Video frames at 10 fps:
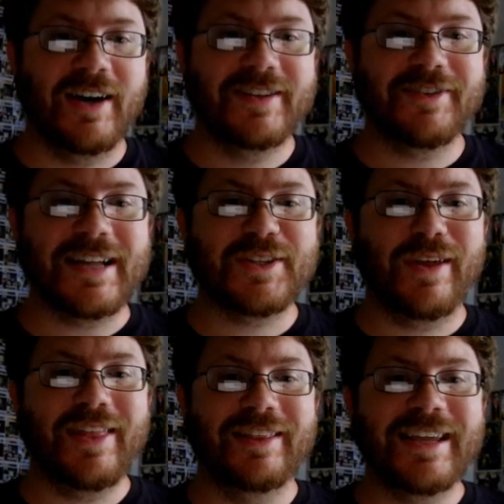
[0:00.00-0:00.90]
Uh, so that's
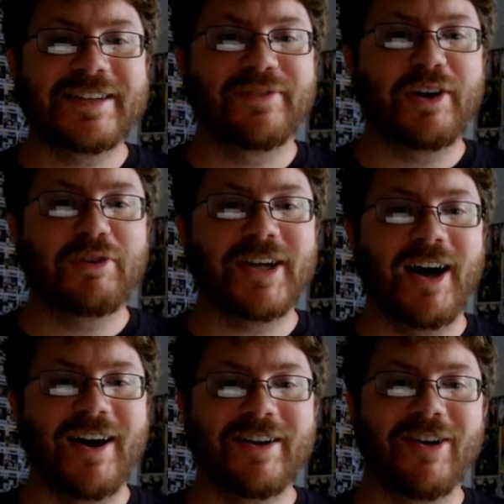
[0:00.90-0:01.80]
why the Leagues of
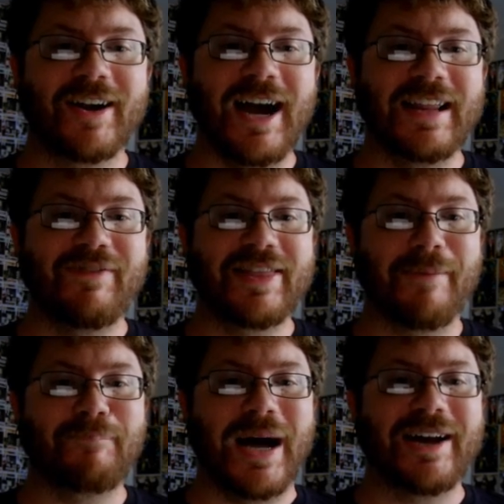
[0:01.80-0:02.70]
Votann are kind of at the
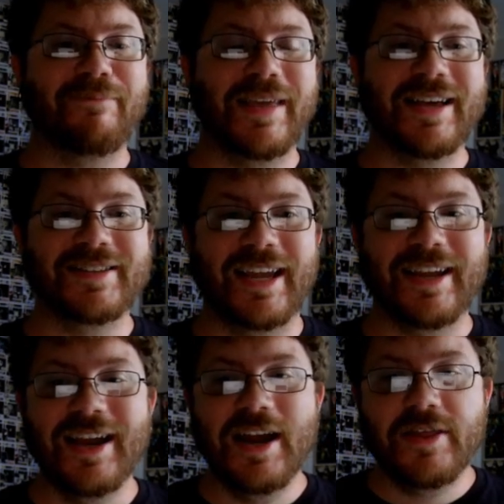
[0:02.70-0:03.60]
bottom because like
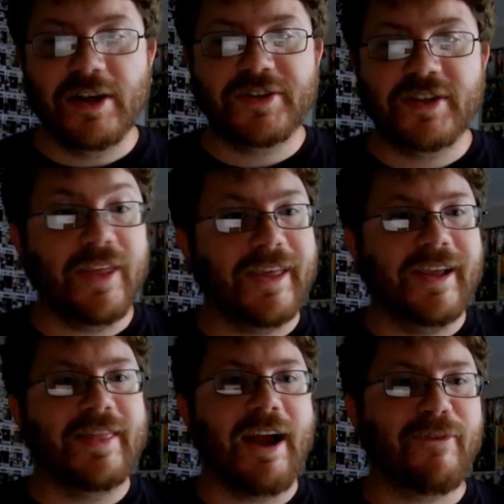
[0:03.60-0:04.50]
there's
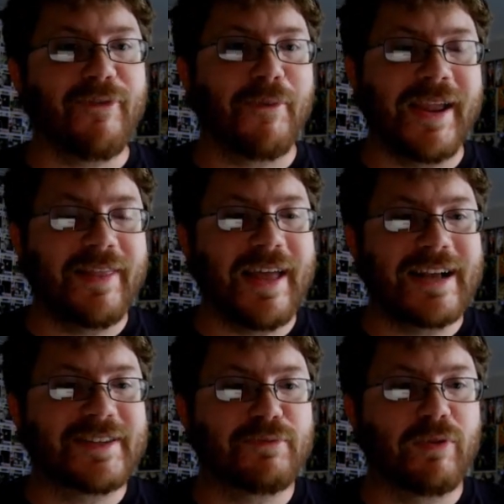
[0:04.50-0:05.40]
nothing there for me that
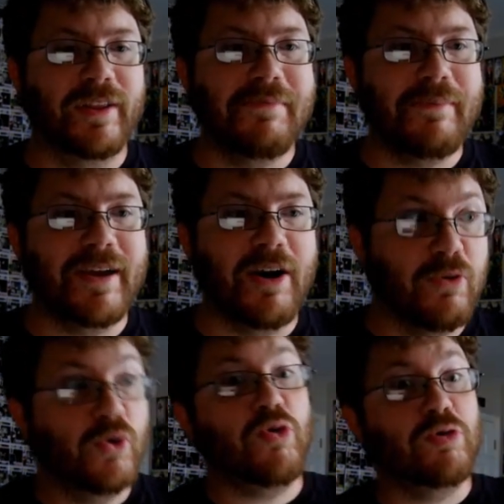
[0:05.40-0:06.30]
has really made me go, ooh,